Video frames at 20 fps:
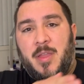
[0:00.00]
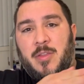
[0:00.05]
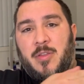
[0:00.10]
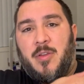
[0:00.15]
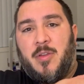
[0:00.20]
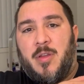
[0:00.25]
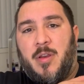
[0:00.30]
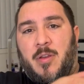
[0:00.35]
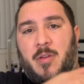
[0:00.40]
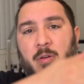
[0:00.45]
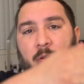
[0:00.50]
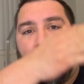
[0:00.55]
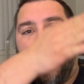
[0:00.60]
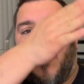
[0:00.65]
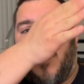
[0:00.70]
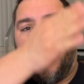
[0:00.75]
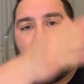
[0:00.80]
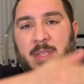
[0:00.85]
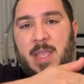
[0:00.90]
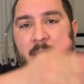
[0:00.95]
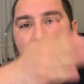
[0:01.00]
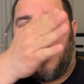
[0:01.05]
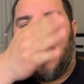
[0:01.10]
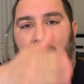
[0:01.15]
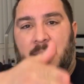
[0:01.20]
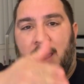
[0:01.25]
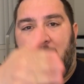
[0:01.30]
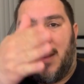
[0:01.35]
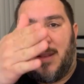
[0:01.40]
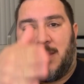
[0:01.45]
you could go 10,
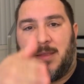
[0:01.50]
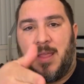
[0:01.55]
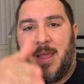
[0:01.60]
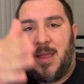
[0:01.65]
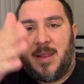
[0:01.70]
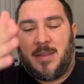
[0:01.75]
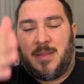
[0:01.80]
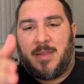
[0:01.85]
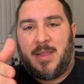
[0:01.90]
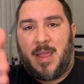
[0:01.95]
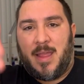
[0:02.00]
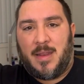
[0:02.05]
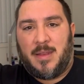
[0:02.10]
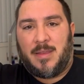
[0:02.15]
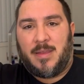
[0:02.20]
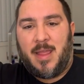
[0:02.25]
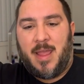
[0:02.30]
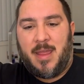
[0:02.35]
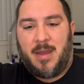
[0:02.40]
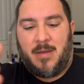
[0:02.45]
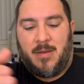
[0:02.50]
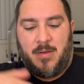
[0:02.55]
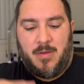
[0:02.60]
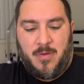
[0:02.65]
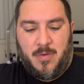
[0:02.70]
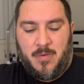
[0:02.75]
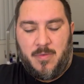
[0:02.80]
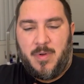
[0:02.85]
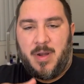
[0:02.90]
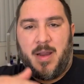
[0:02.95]
10, 10, 10, 10,
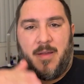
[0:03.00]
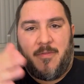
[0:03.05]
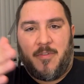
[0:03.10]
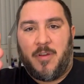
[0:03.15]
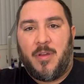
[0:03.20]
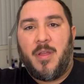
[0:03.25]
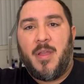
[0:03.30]
or whatever,